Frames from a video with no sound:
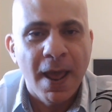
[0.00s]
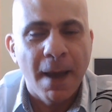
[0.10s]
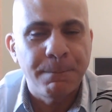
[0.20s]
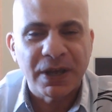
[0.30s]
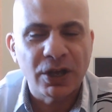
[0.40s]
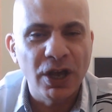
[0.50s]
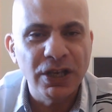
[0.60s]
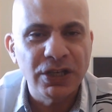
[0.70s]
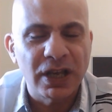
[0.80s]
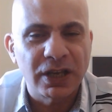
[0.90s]
And
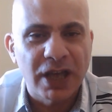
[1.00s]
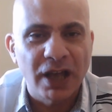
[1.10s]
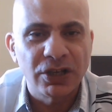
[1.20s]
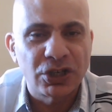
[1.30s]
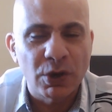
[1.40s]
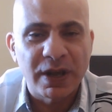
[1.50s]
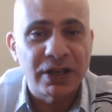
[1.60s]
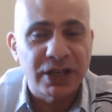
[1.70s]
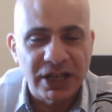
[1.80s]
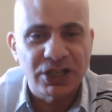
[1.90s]
because Gunn's doing
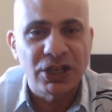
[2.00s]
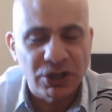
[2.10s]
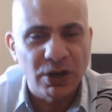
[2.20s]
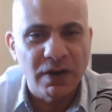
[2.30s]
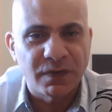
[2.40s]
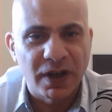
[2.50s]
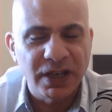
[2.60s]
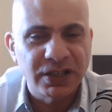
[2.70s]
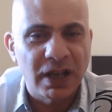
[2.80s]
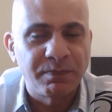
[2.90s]
DC
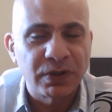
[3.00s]
Universe,